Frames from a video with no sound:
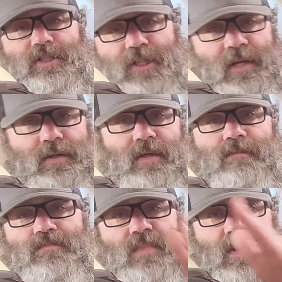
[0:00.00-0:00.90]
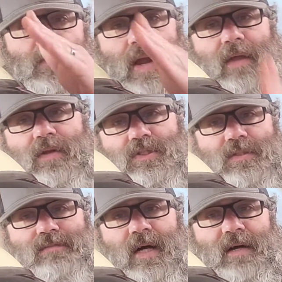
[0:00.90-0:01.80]
shield, the regular
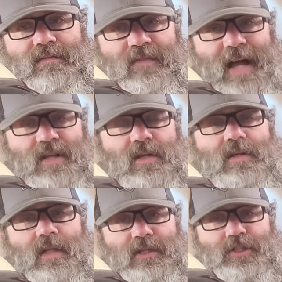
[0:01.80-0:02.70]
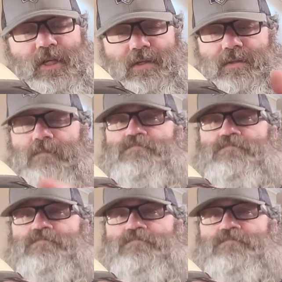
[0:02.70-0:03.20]
flat clear shield.